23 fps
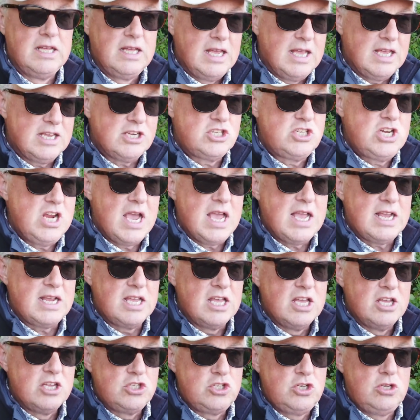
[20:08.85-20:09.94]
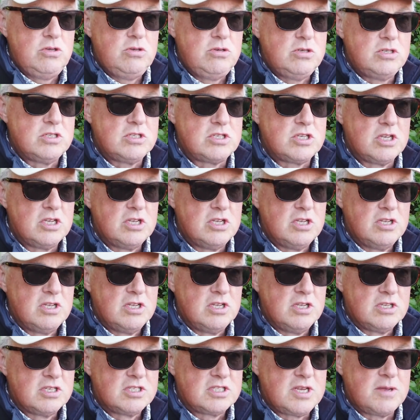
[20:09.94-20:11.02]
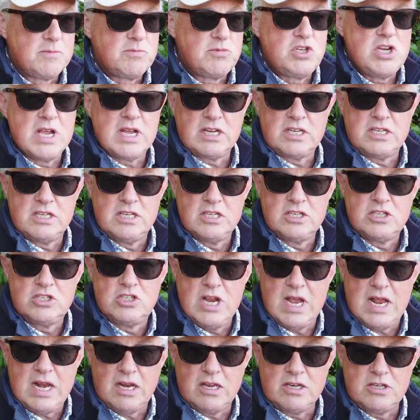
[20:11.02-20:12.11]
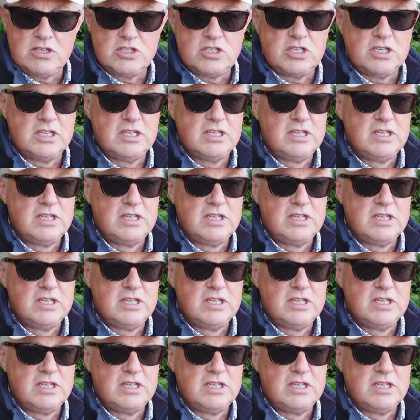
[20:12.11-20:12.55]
Hashtag Tudor's Subject Challenge.